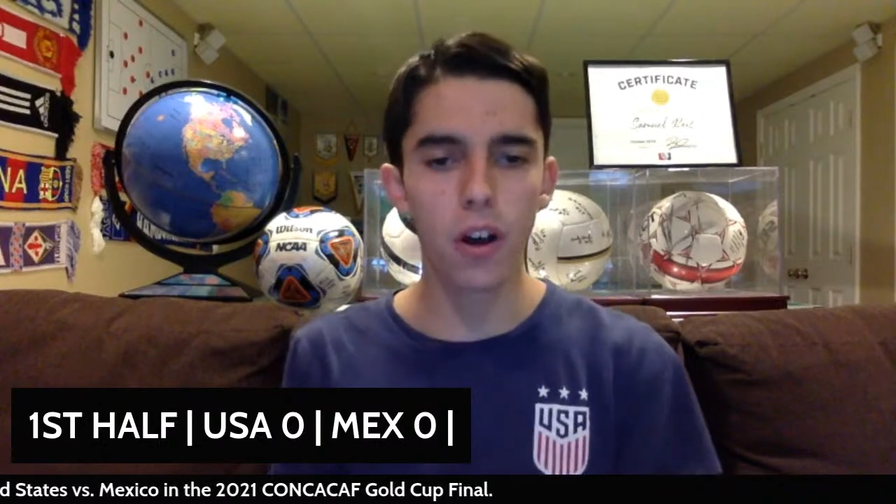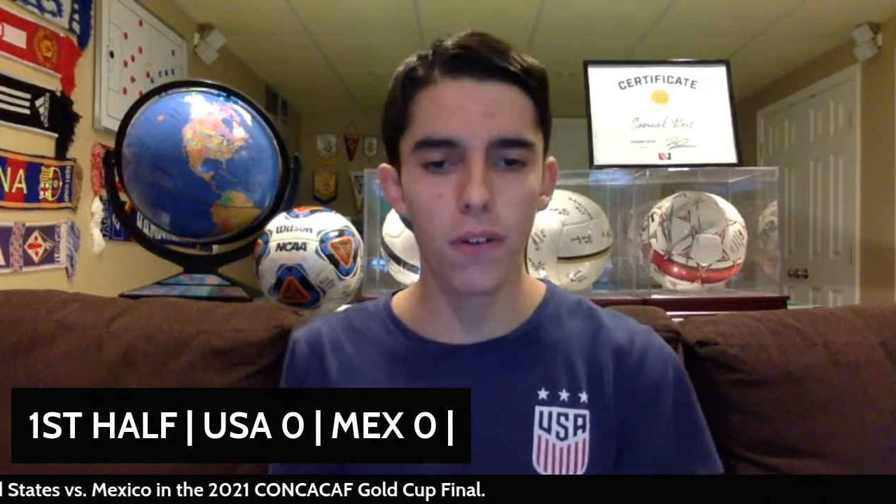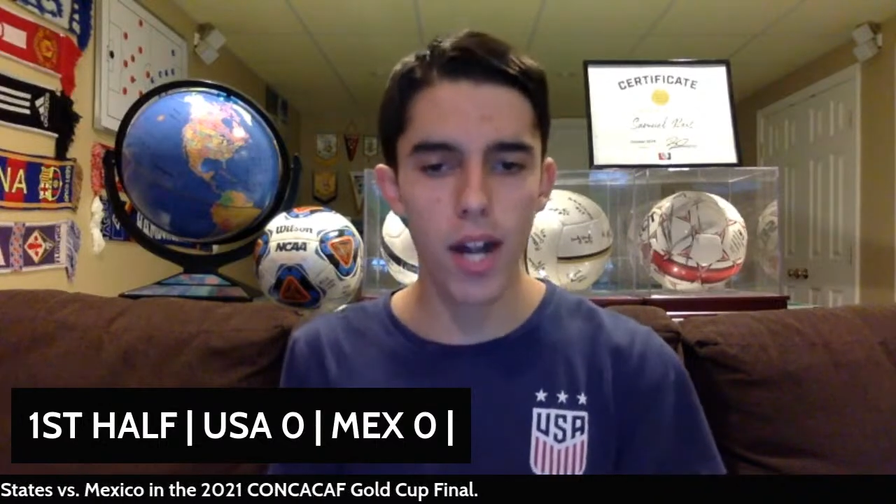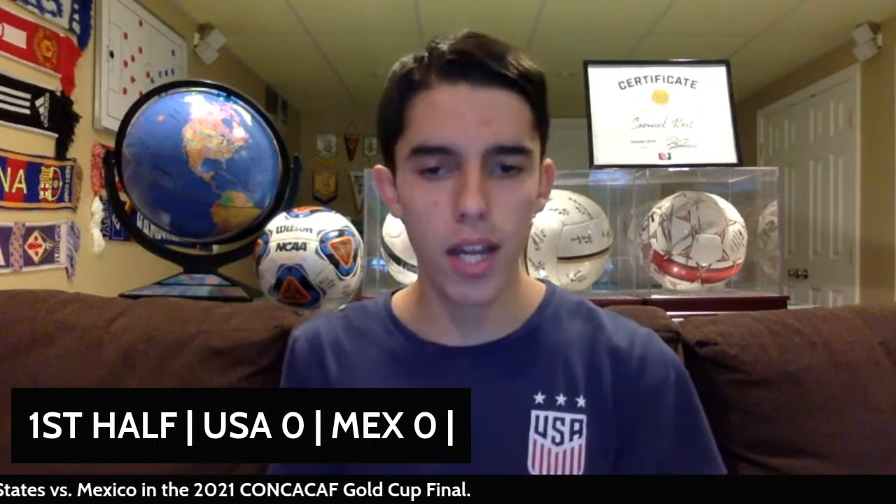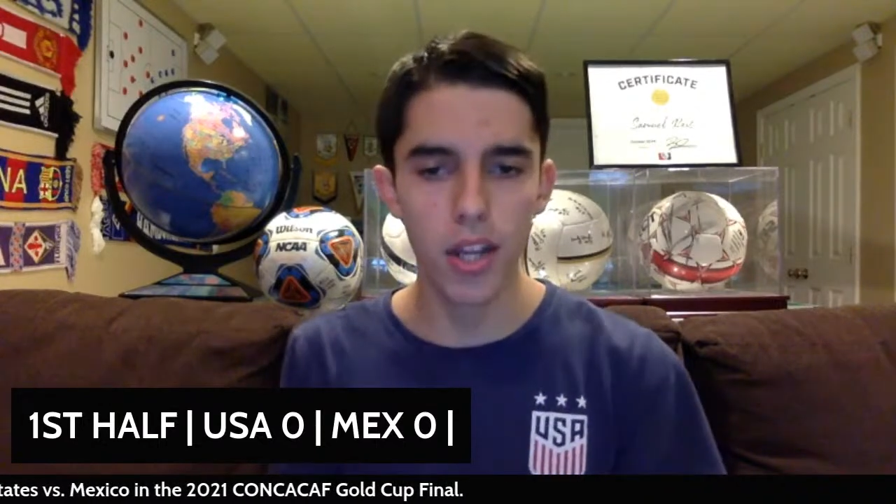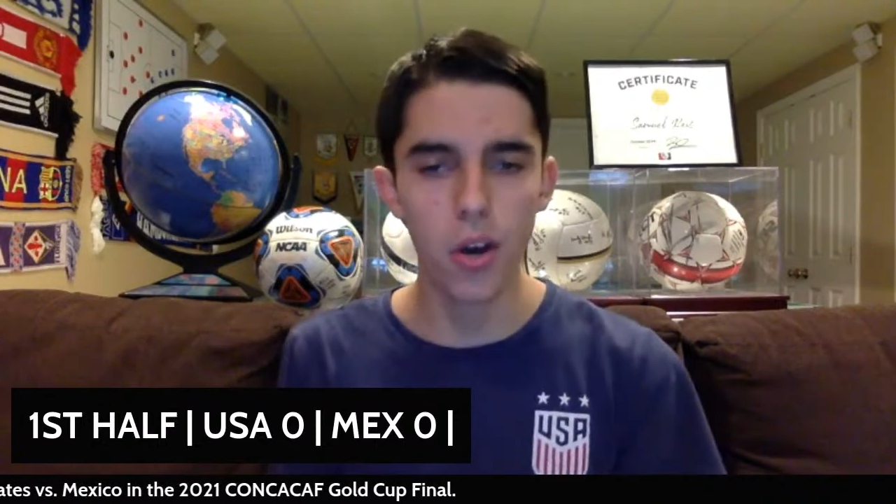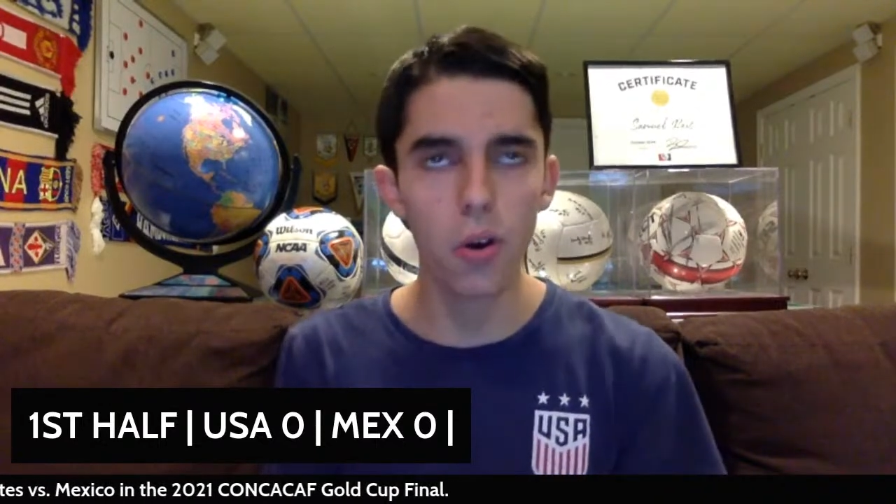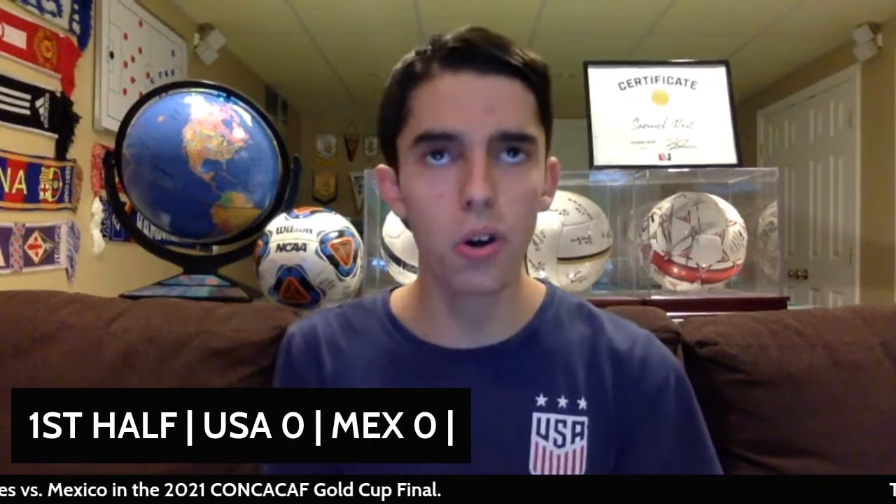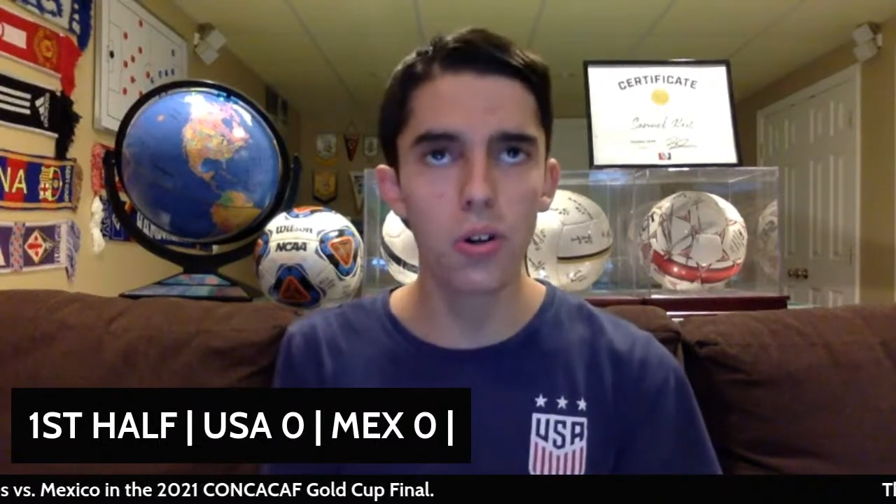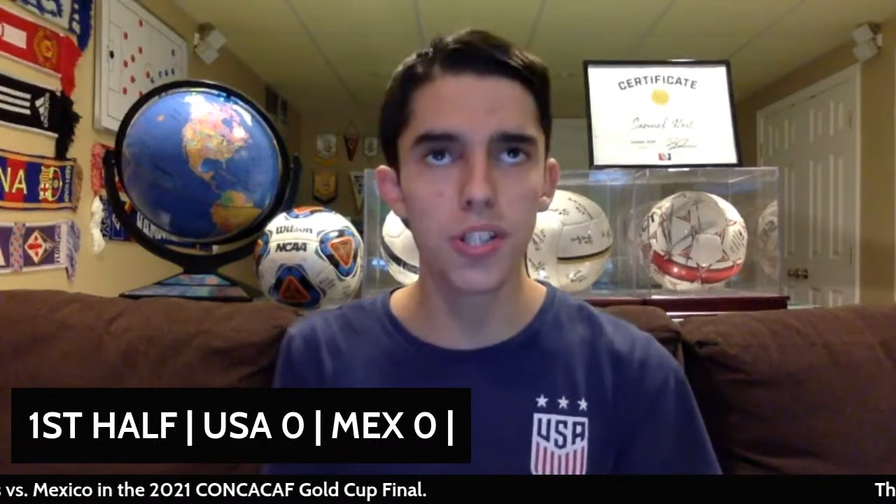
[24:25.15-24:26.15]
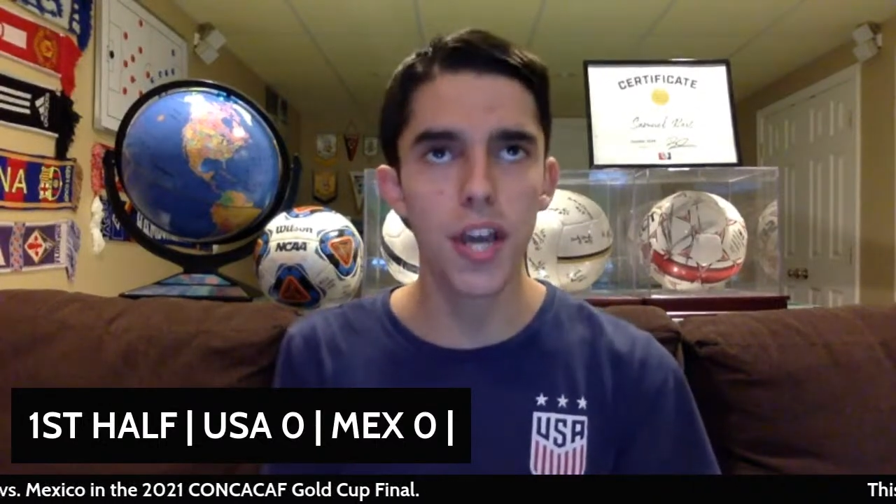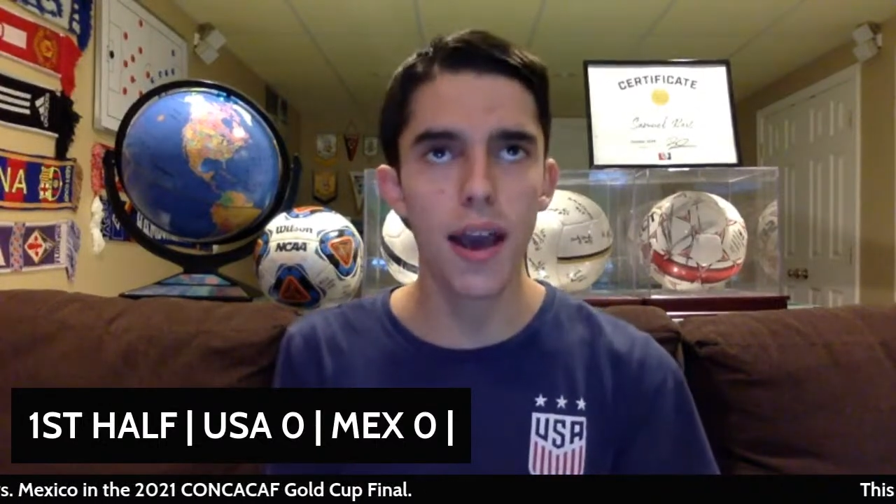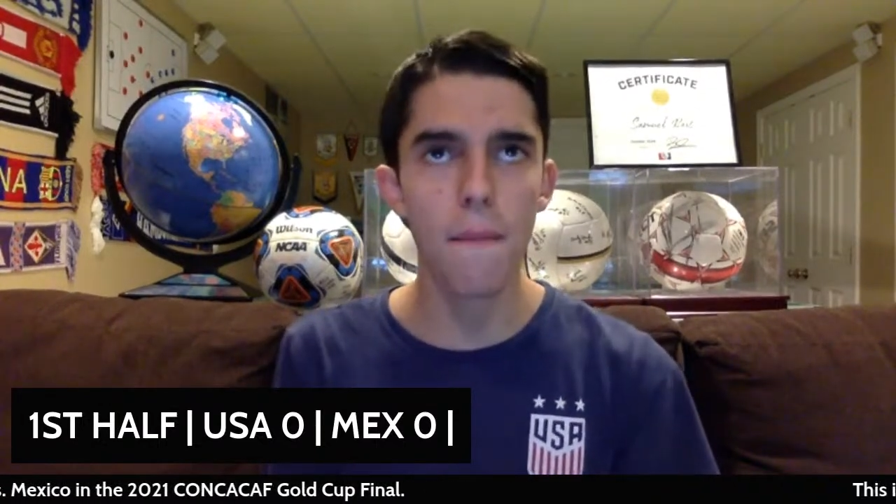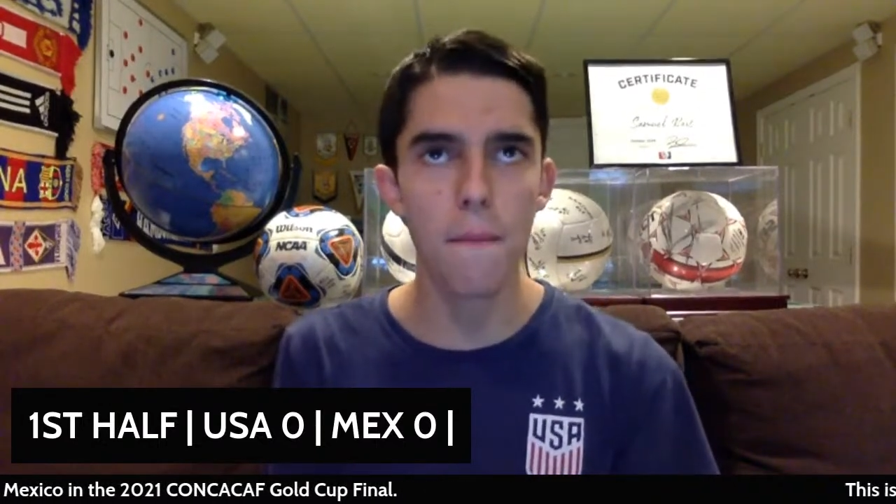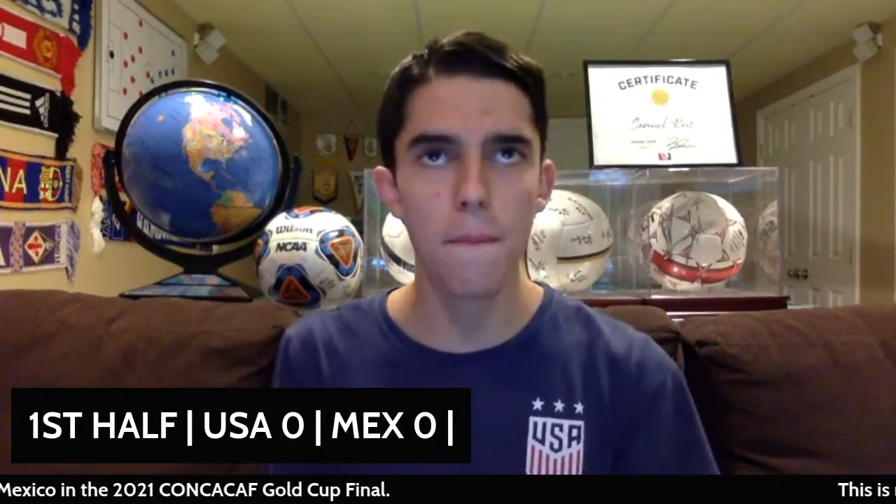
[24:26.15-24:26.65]
already, no goals
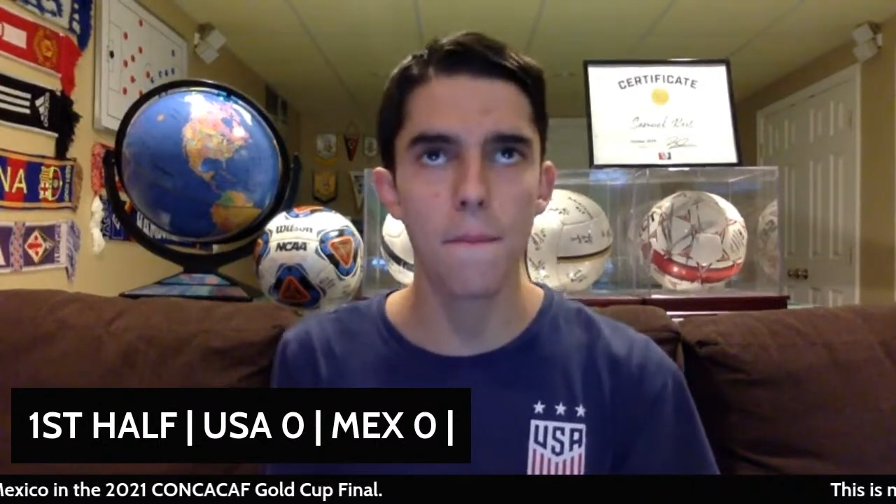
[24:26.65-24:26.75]
yet.